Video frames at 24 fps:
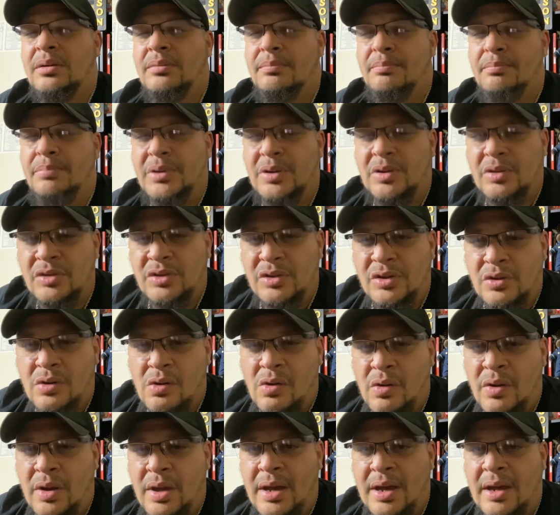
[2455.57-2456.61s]
build your
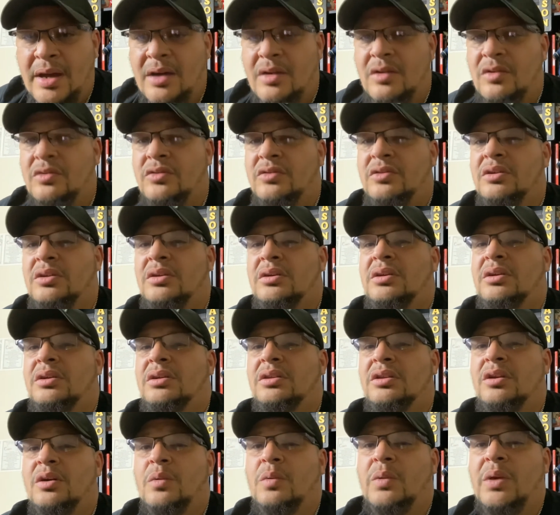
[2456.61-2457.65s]
own house
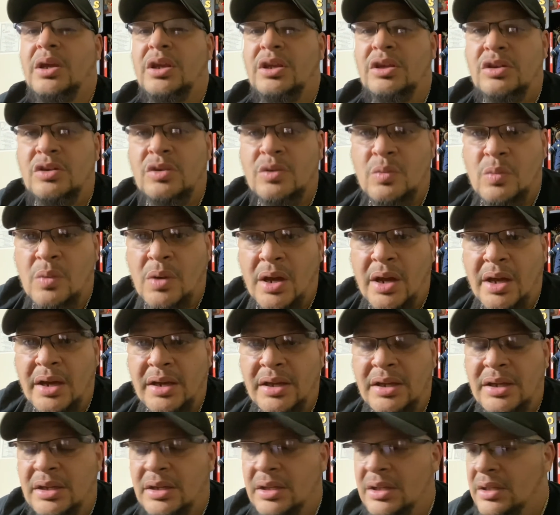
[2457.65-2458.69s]
the way you
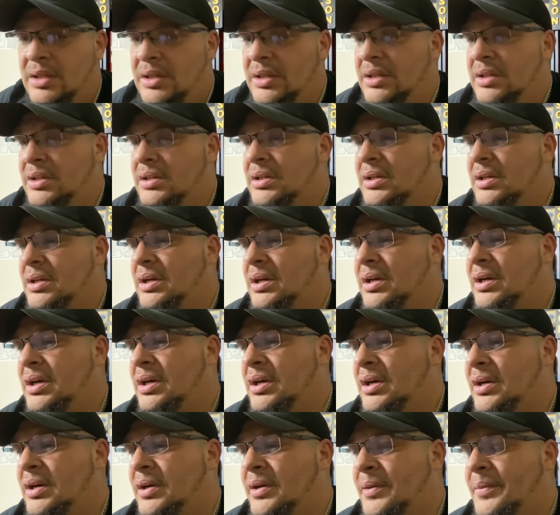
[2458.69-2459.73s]
want it.
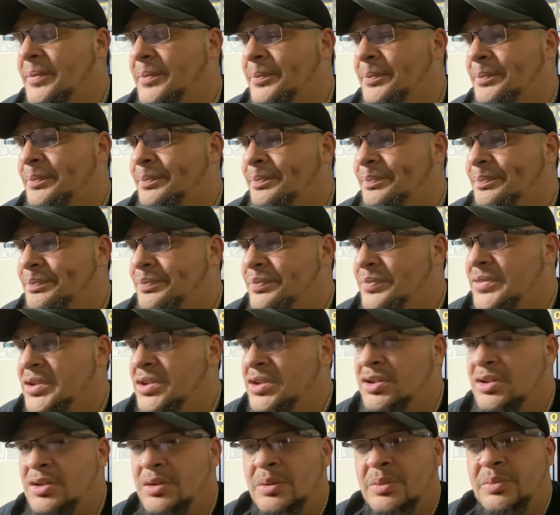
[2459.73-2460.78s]
Um,
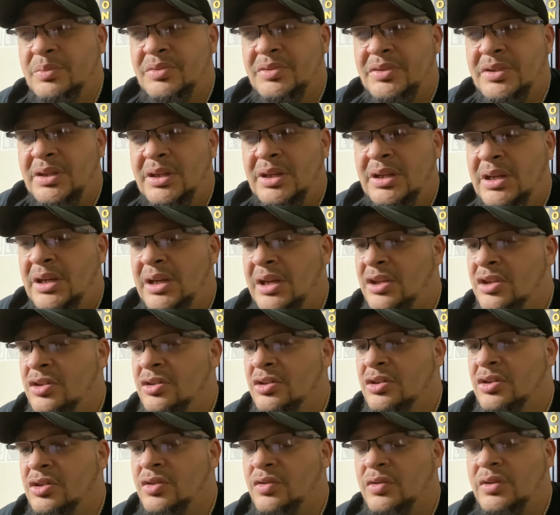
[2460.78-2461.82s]
you know what I'm saying? And
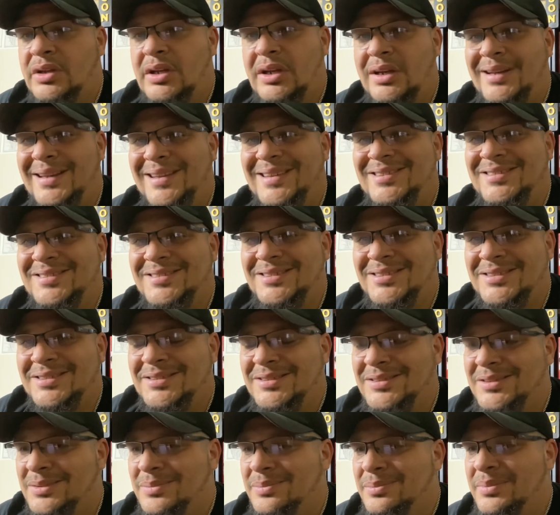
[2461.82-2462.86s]
you can create a
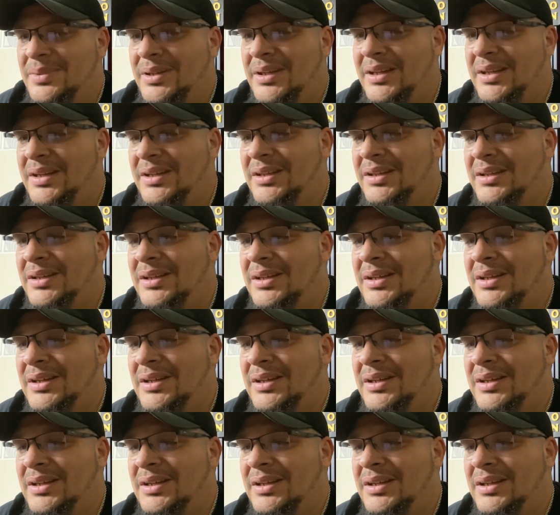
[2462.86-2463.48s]
system, a